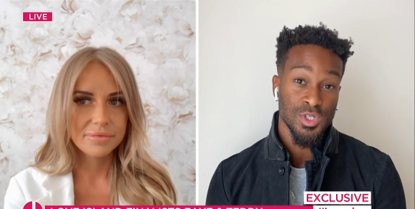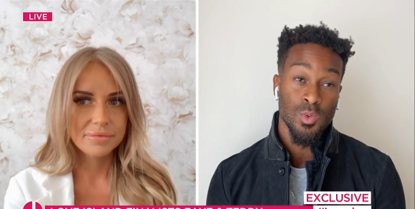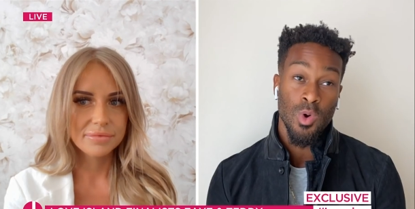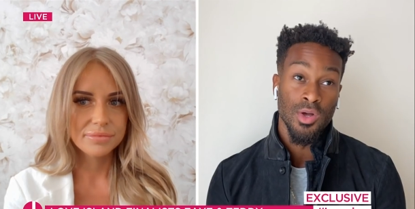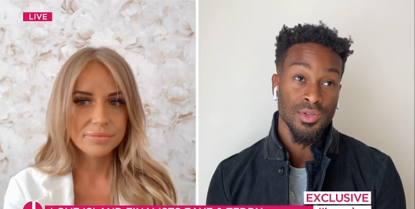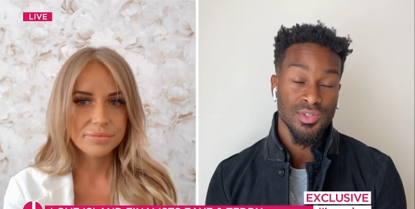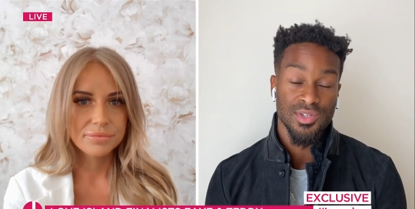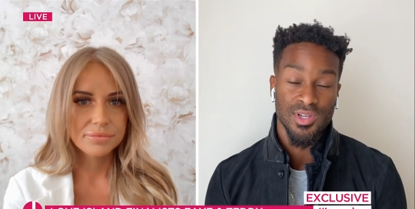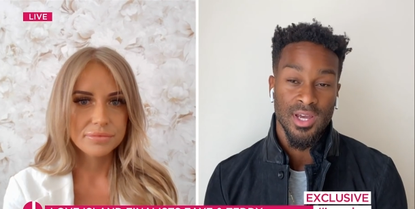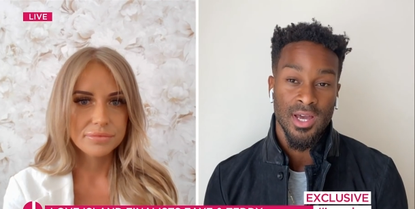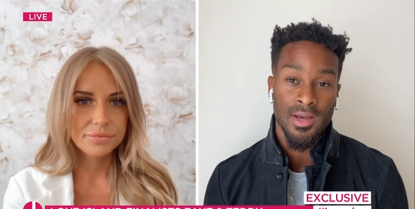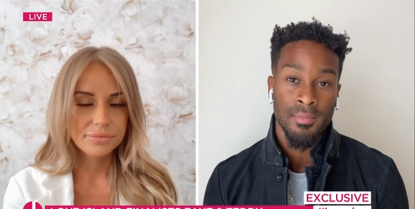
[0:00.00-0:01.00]
Speaker 1: she was,
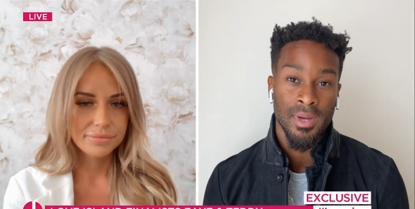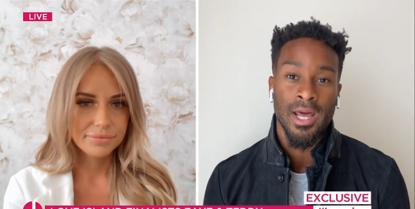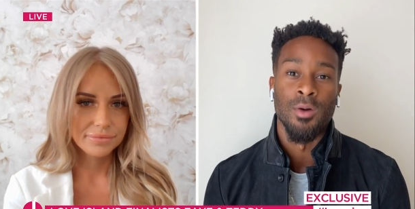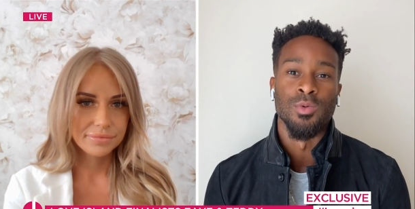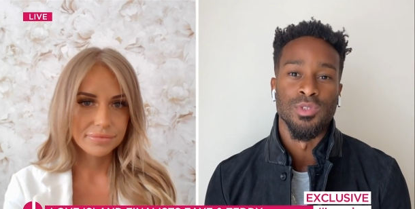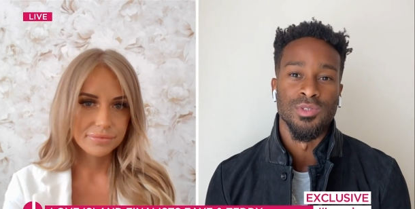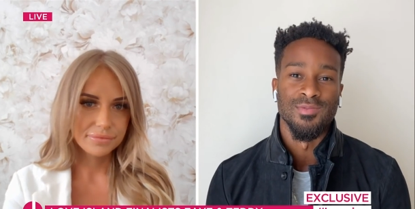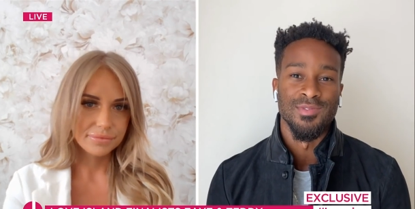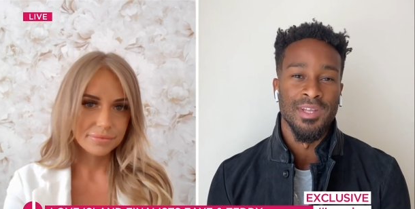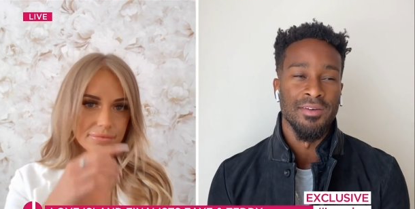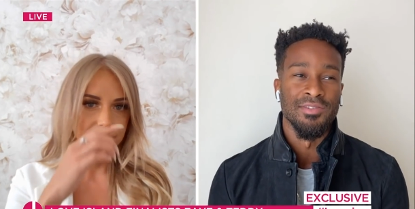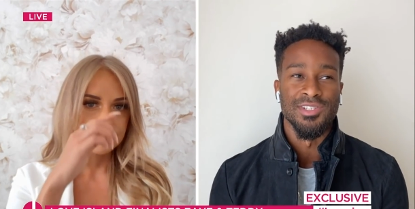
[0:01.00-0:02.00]
um, and I was
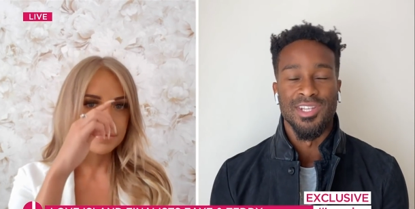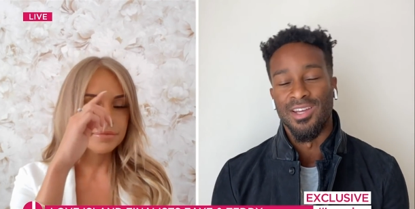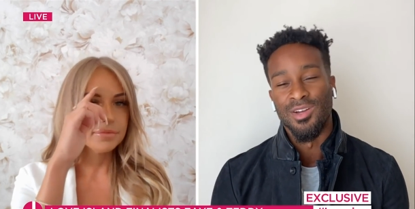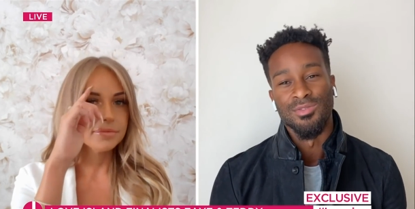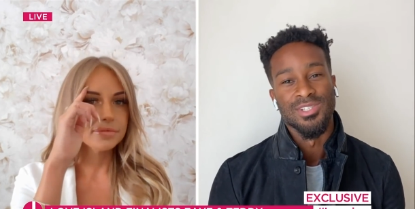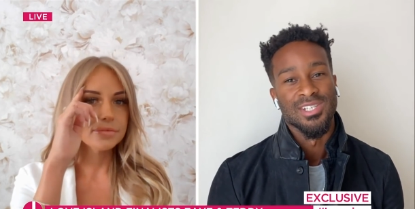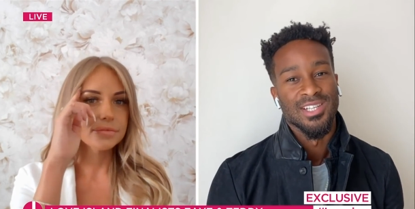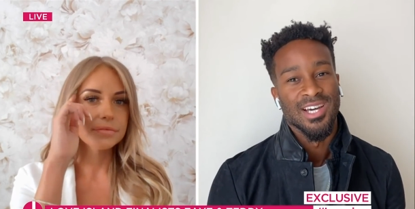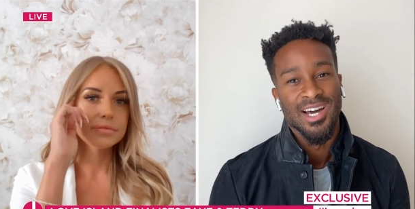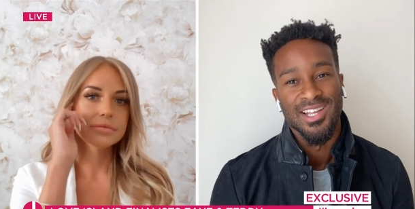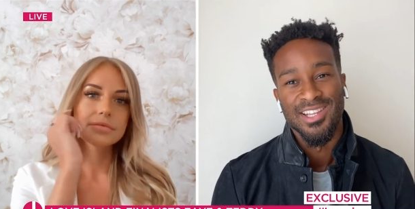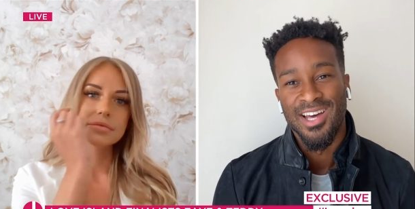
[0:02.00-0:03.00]
devastated, obviously,
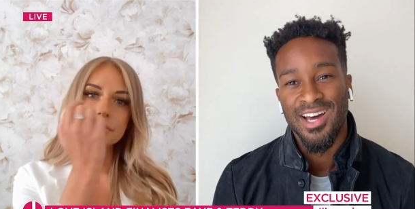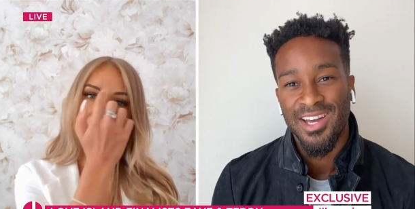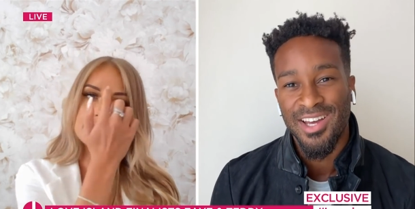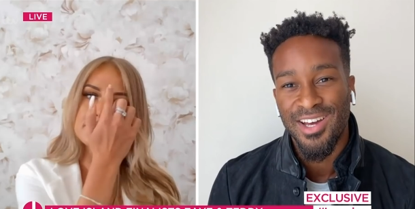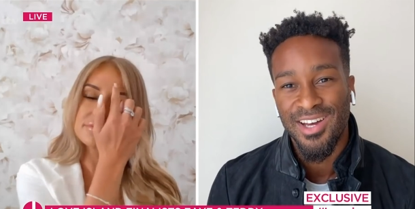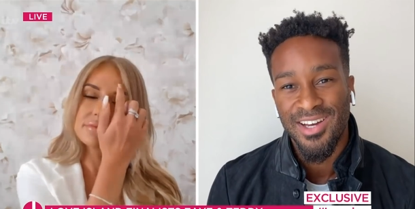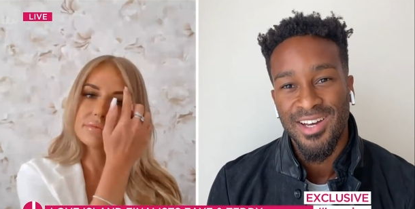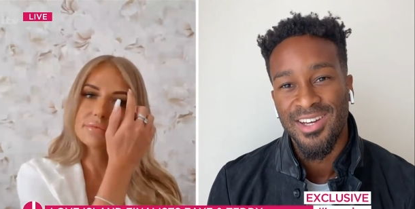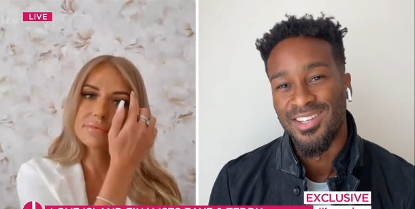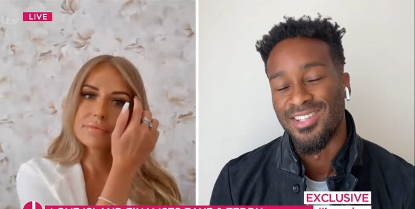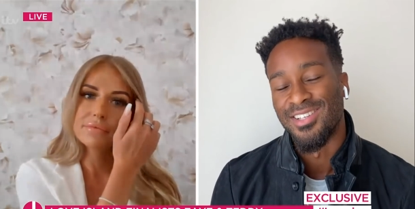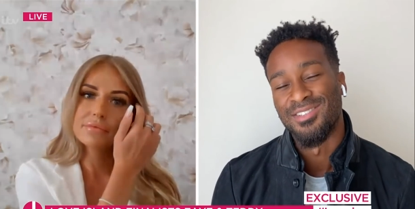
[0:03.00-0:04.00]
that that I hurt her.
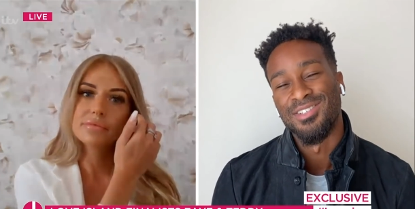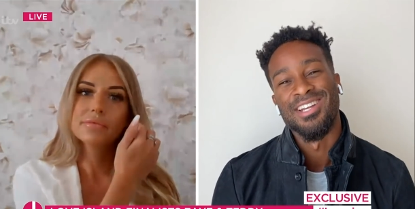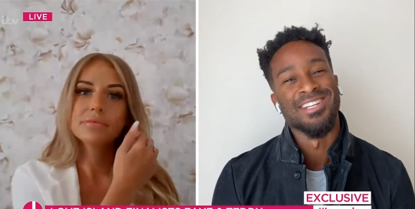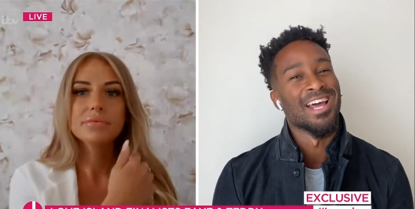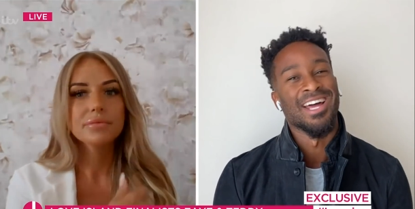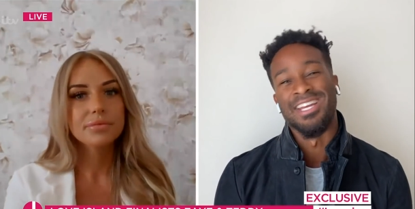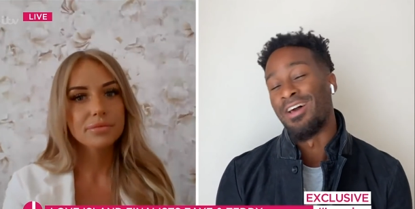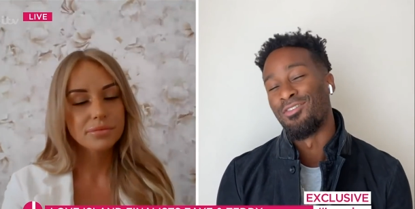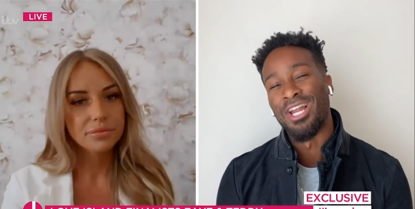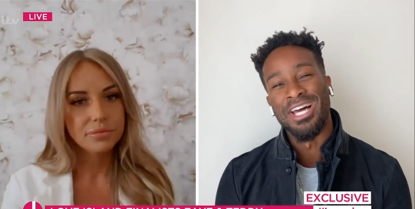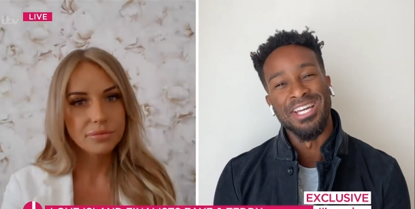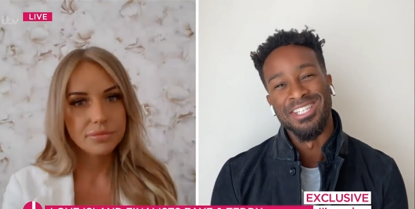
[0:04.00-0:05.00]
I, I never
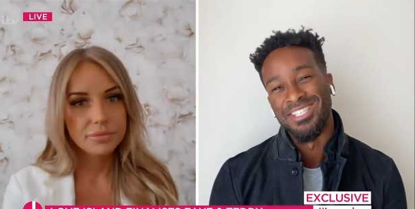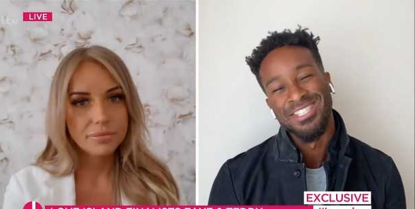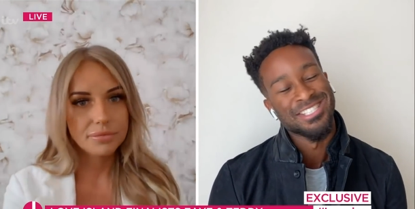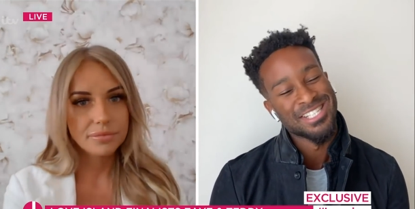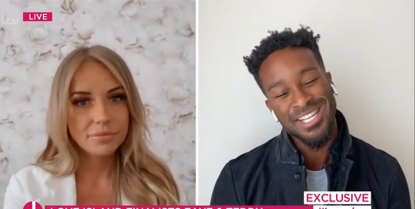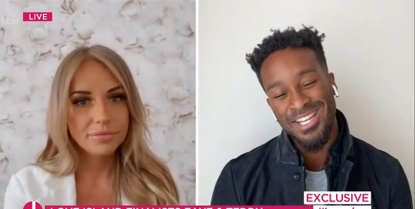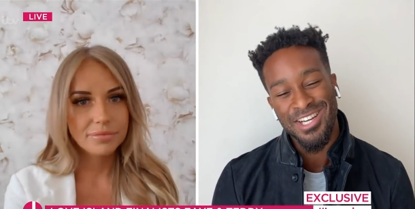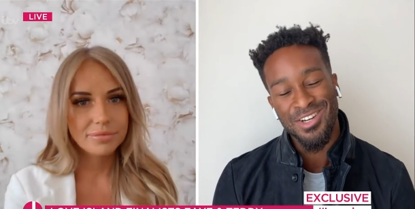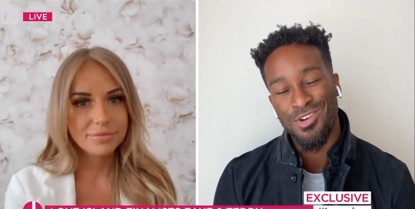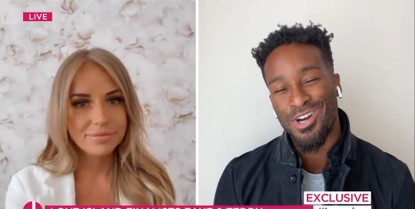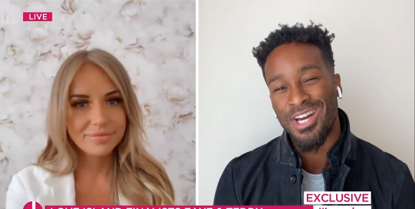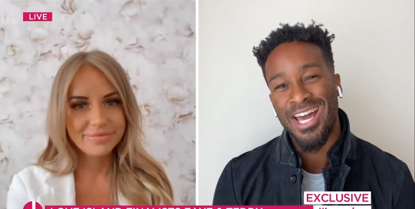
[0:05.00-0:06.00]
like a, seen her
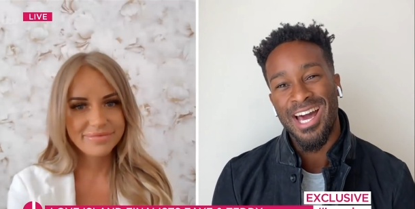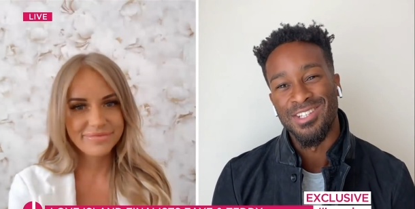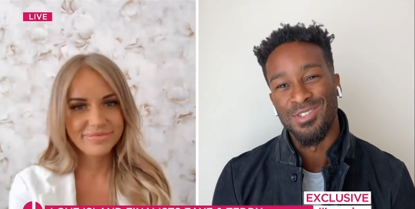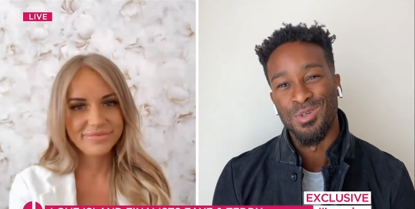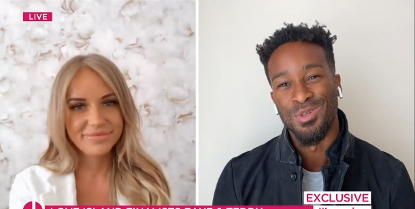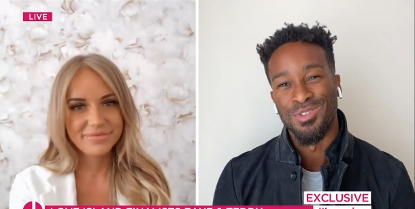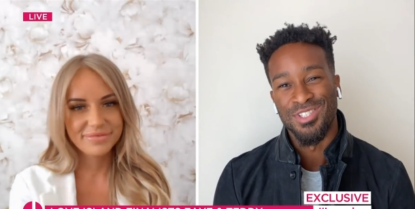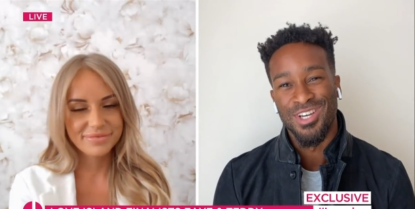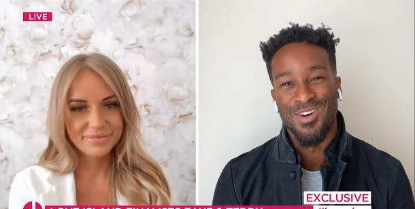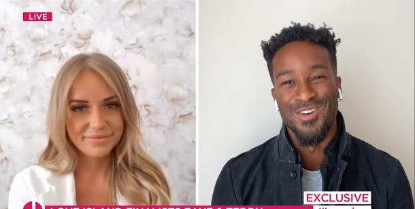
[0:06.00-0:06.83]
cry at all, so